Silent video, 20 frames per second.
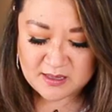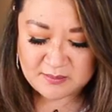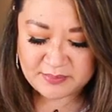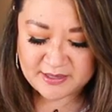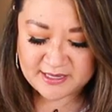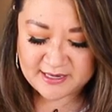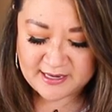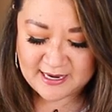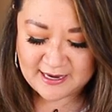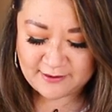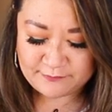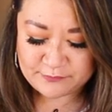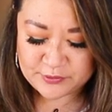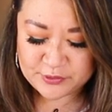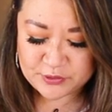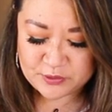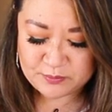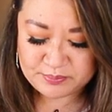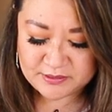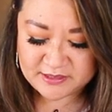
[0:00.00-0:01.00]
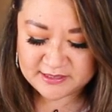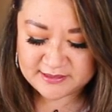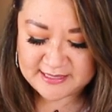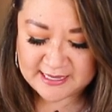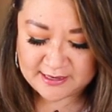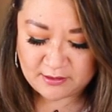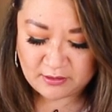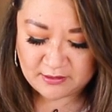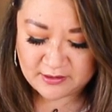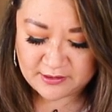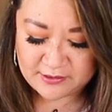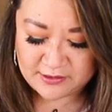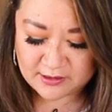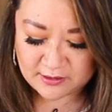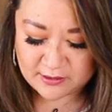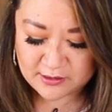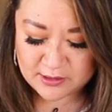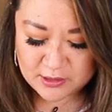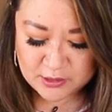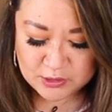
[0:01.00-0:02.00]
But after you put that on
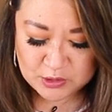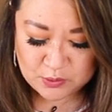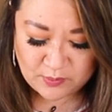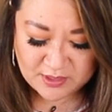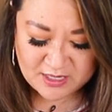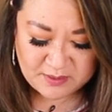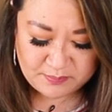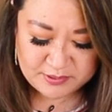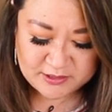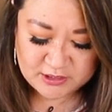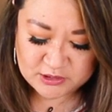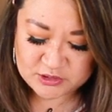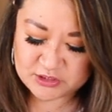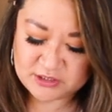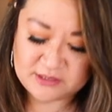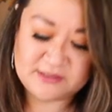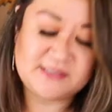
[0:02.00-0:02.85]
there, you want to push